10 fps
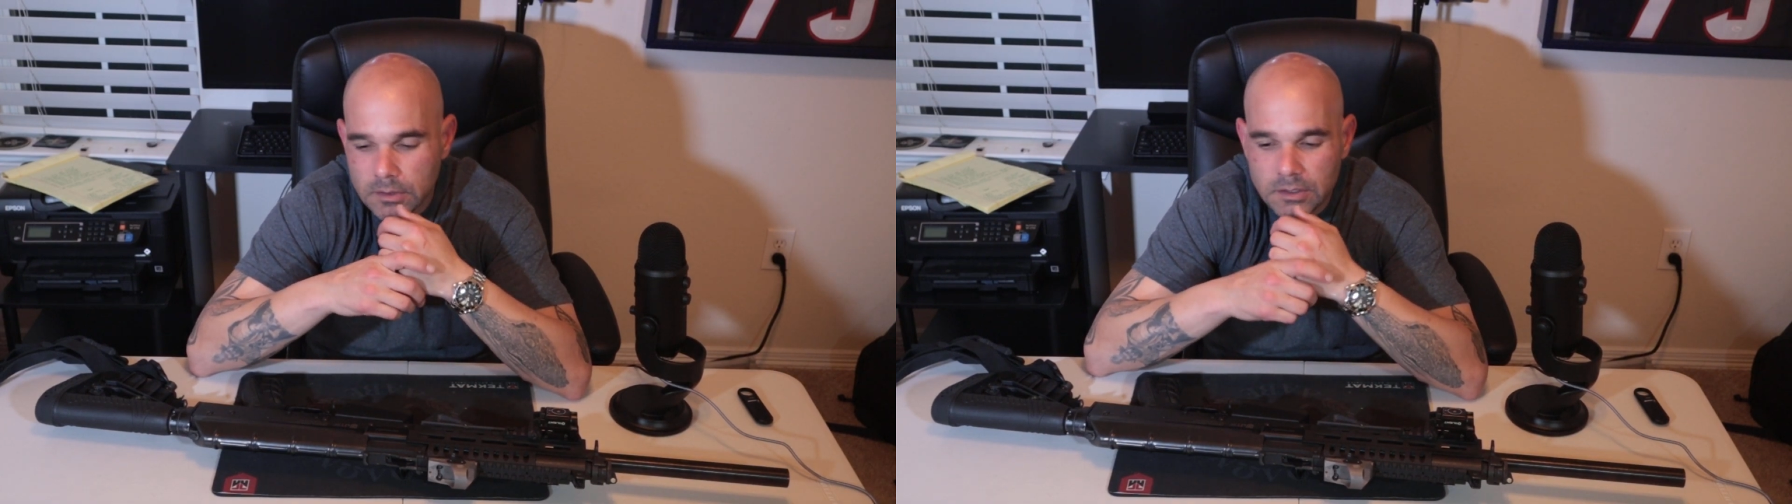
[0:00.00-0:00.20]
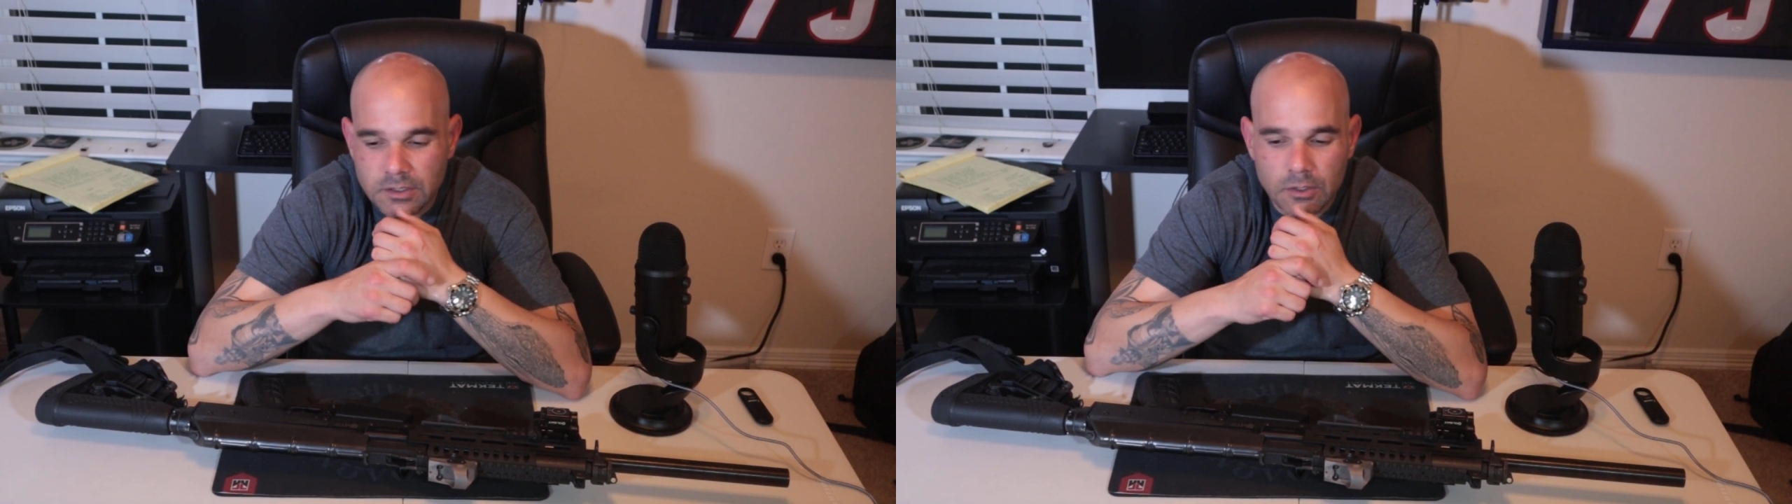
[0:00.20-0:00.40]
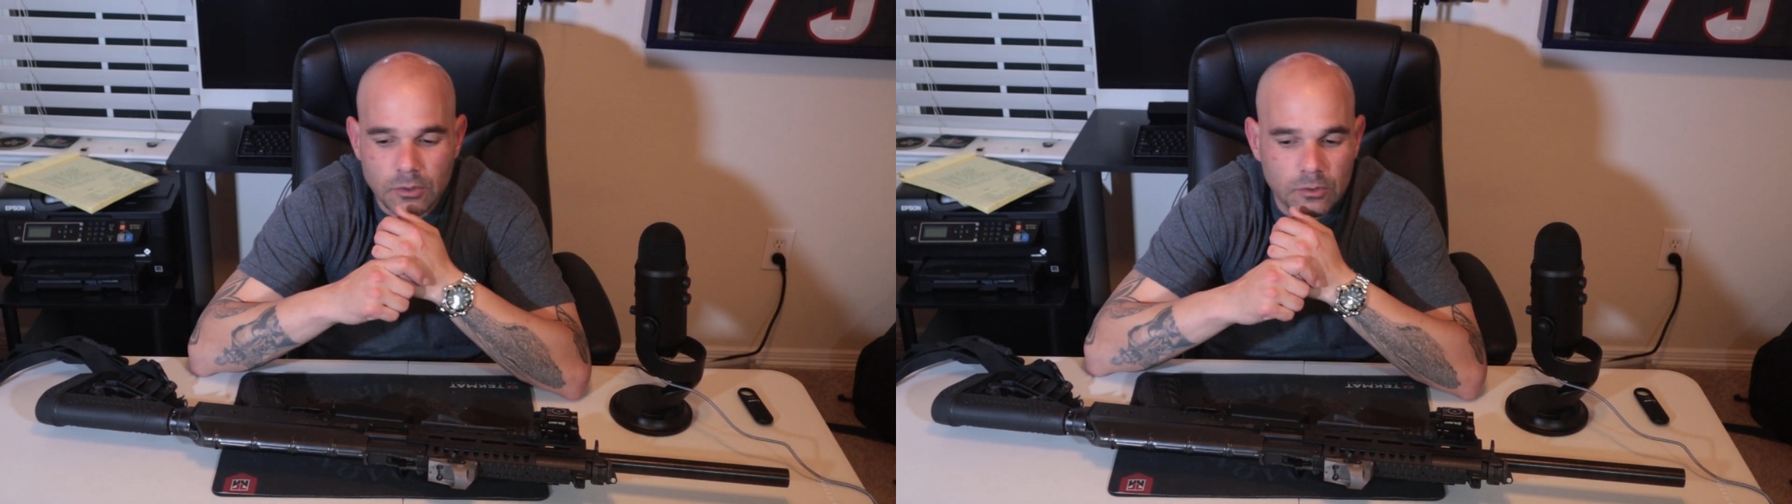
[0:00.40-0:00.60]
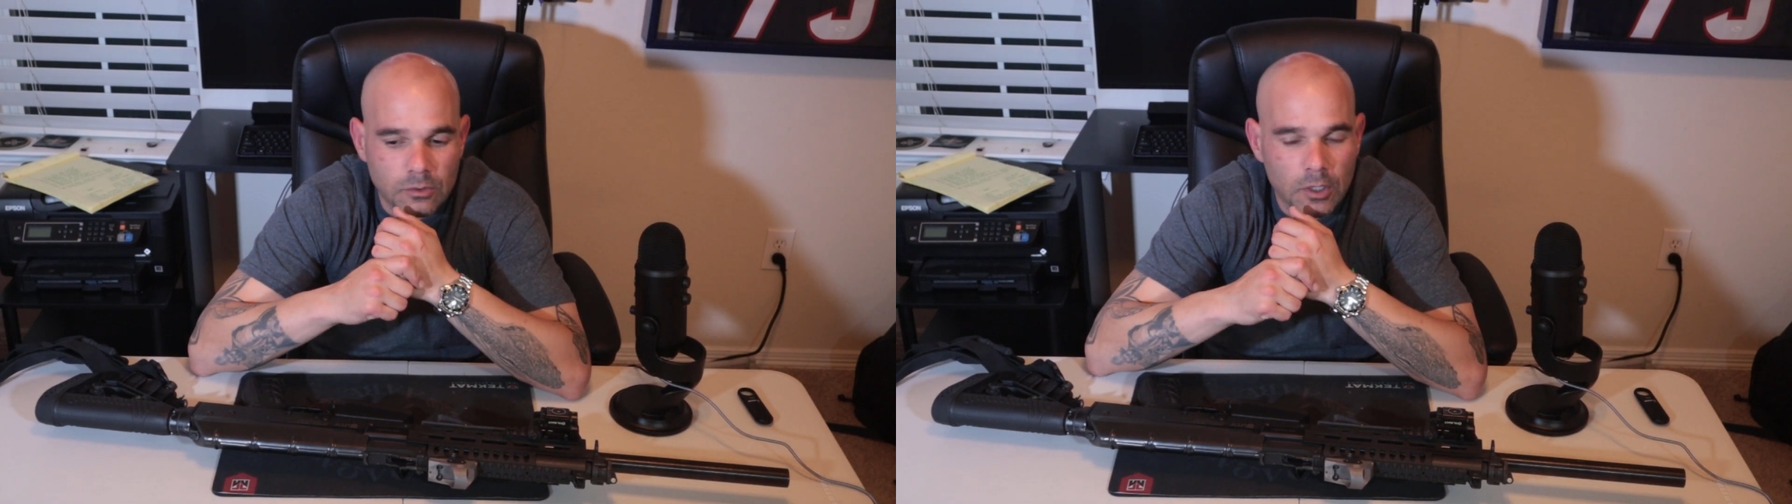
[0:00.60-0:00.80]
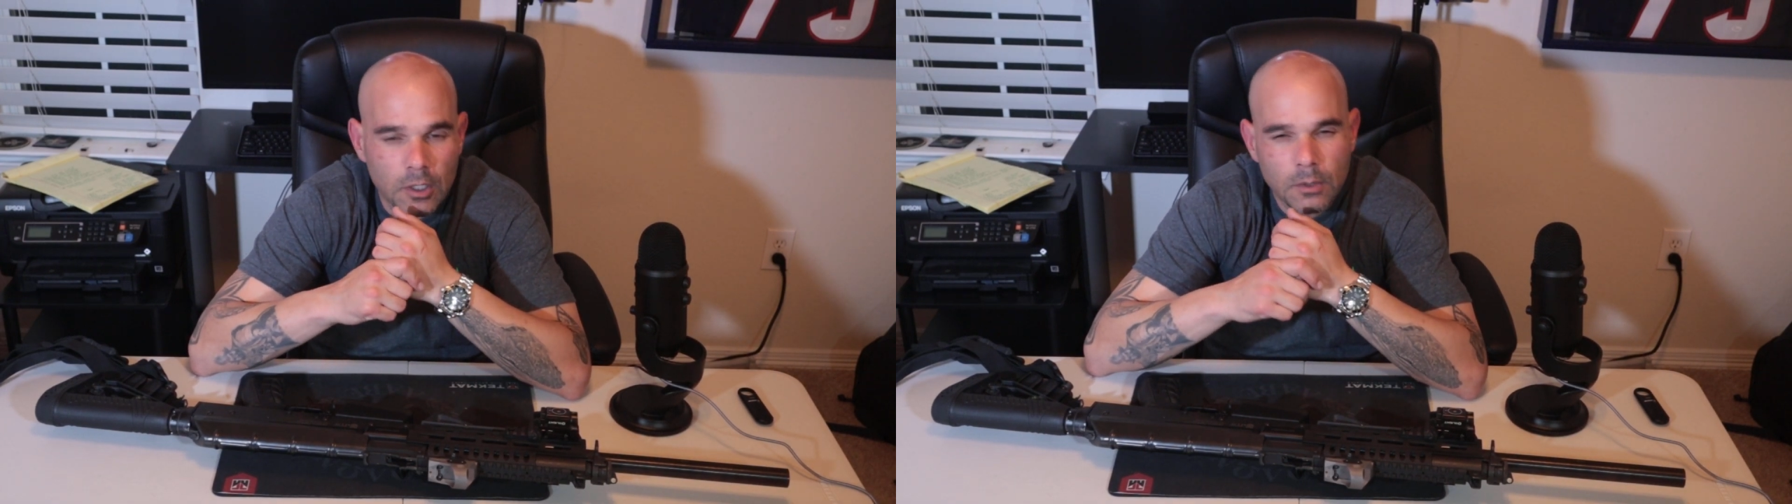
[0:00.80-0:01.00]
This
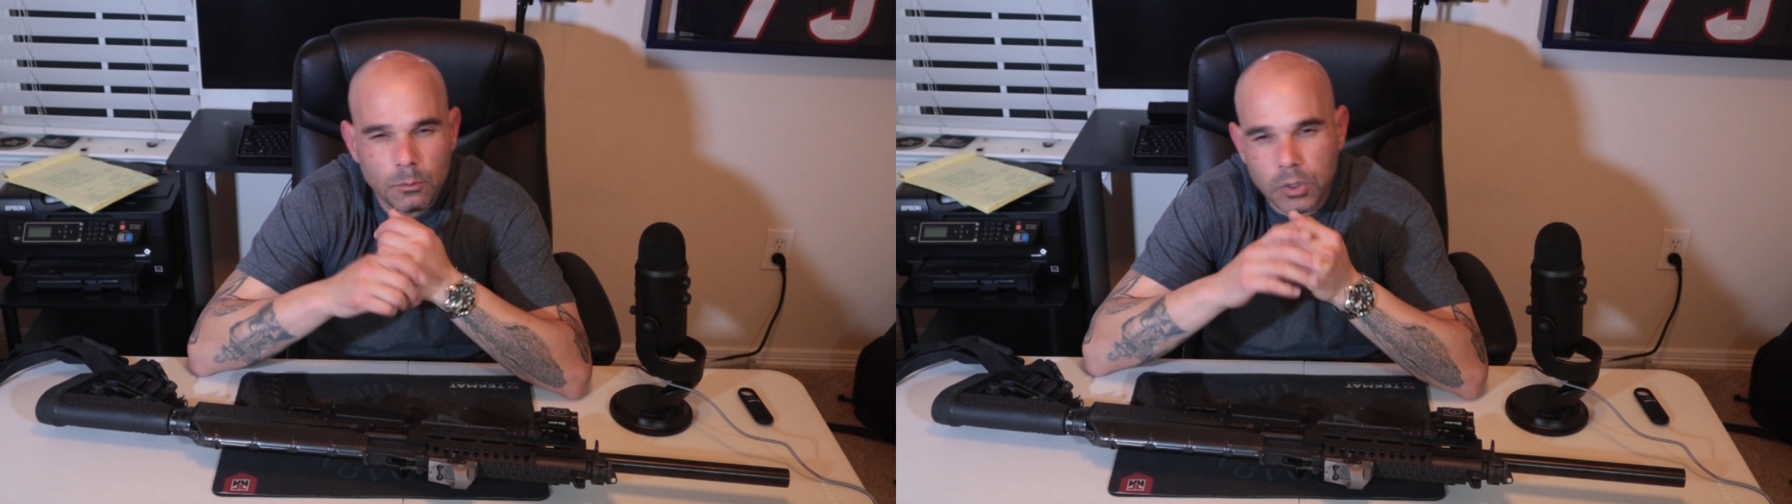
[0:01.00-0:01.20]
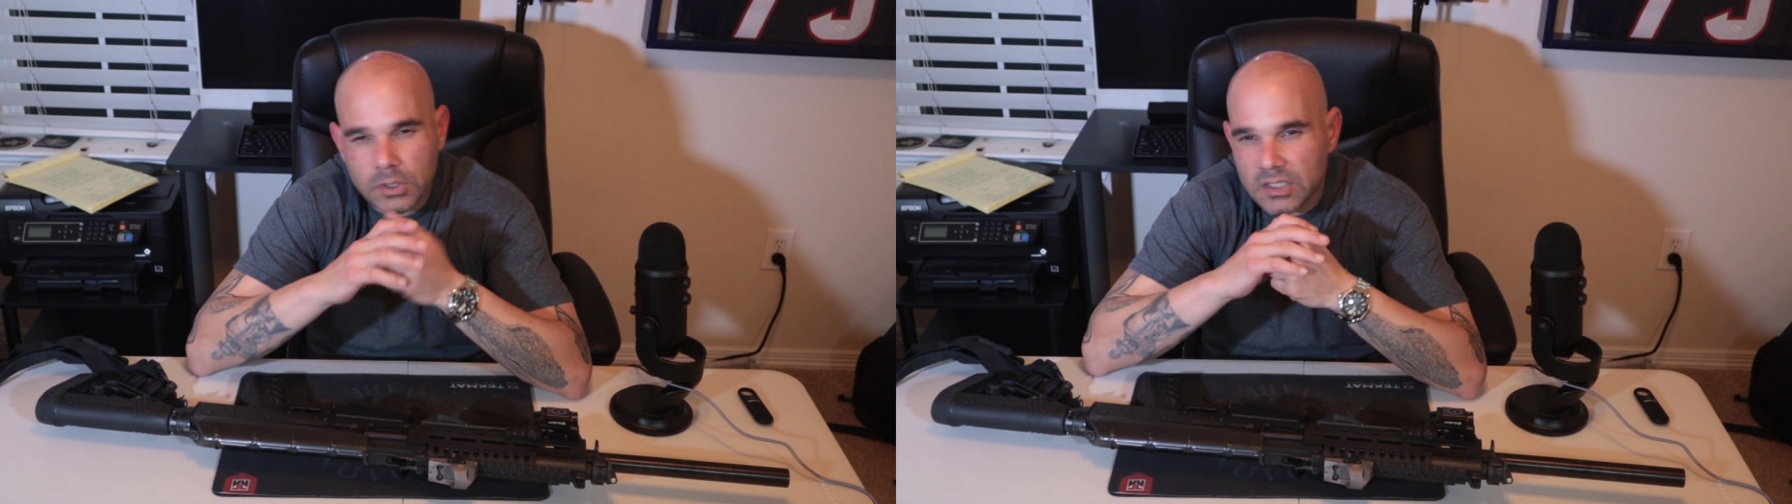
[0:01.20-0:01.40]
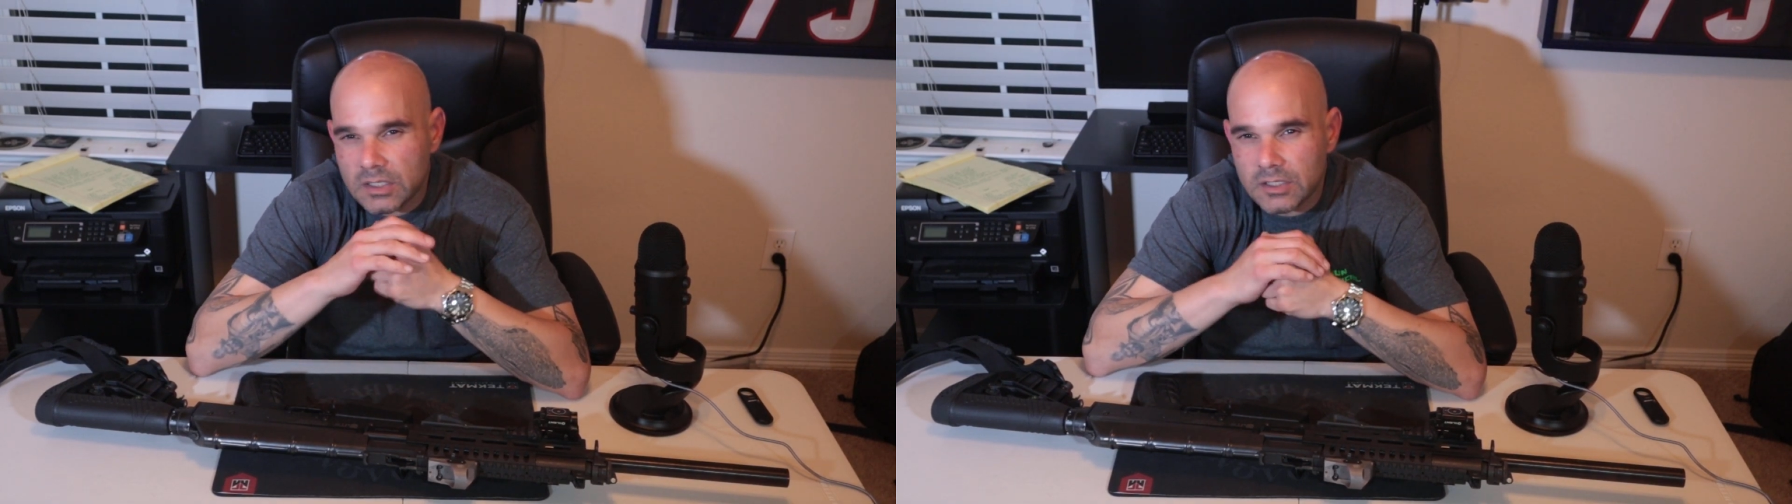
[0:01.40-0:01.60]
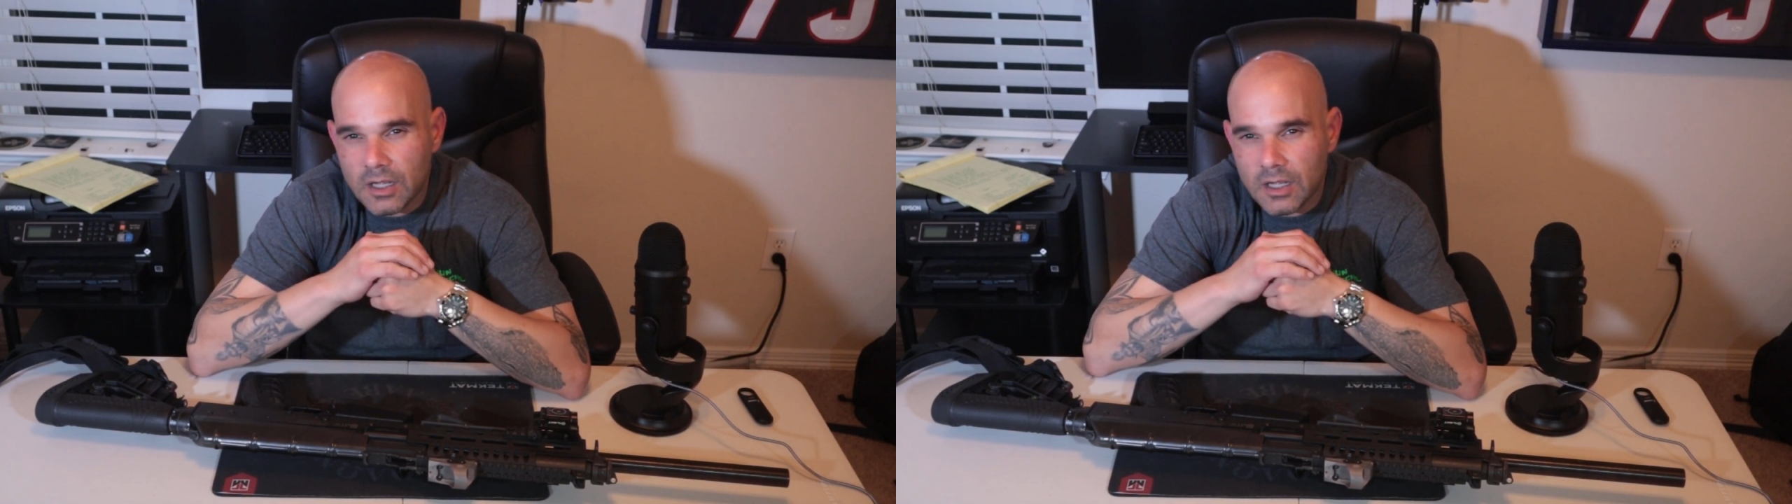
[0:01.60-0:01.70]
dude puts his